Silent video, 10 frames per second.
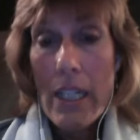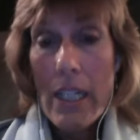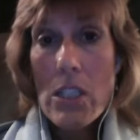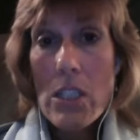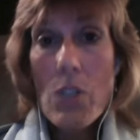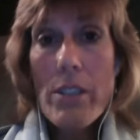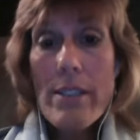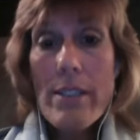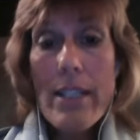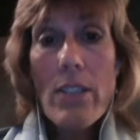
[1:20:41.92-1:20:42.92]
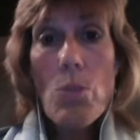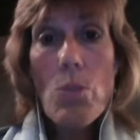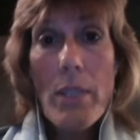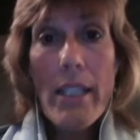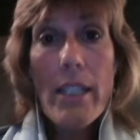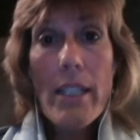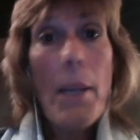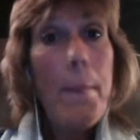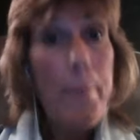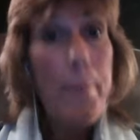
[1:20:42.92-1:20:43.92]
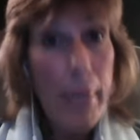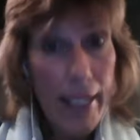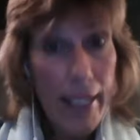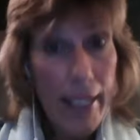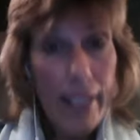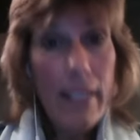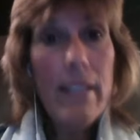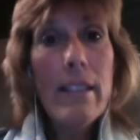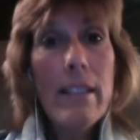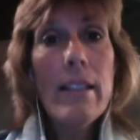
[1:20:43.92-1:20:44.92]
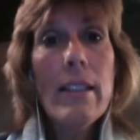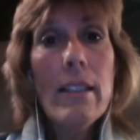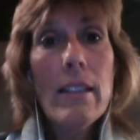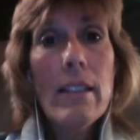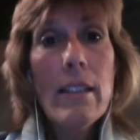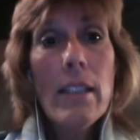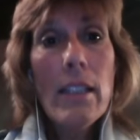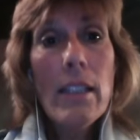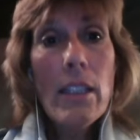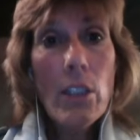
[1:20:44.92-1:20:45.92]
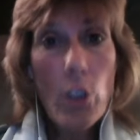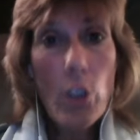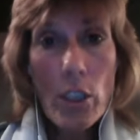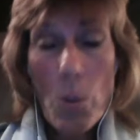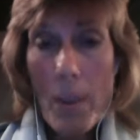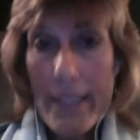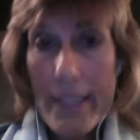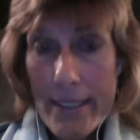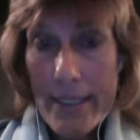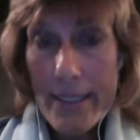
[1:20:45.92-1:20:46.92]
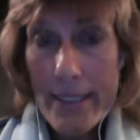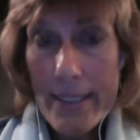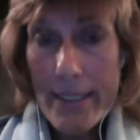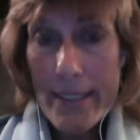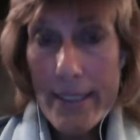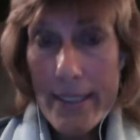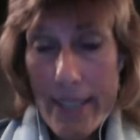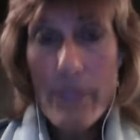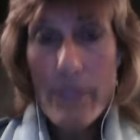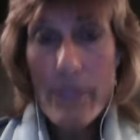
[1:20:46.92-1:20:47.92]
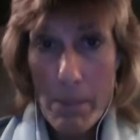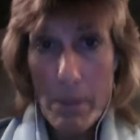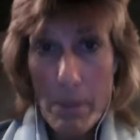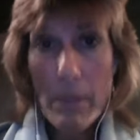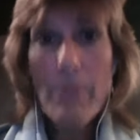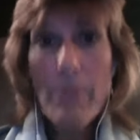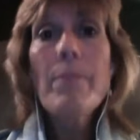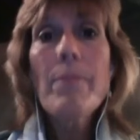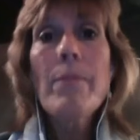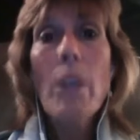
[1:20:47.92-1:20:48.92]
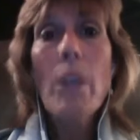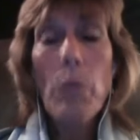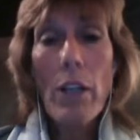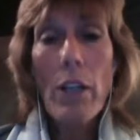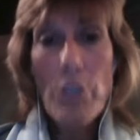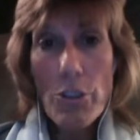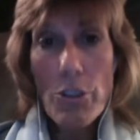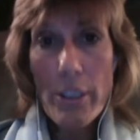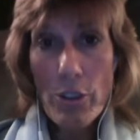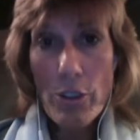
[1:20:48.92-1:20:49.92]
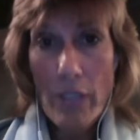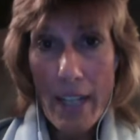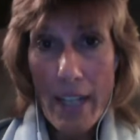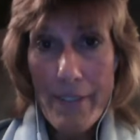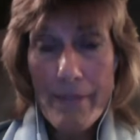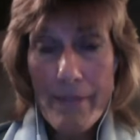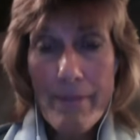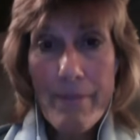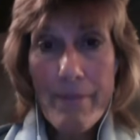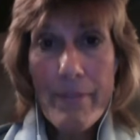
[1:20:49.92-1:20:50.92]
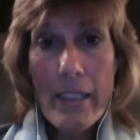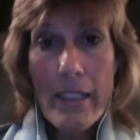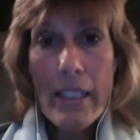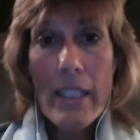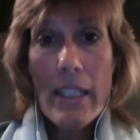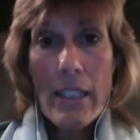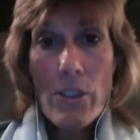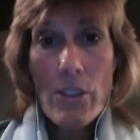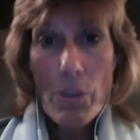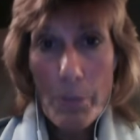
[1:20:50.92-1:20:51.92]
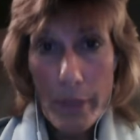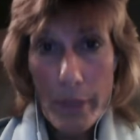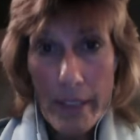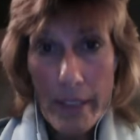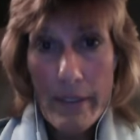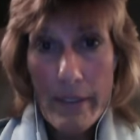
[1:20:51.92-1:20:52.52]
So this next week may look quite intense for some people around you in your life. So breathe.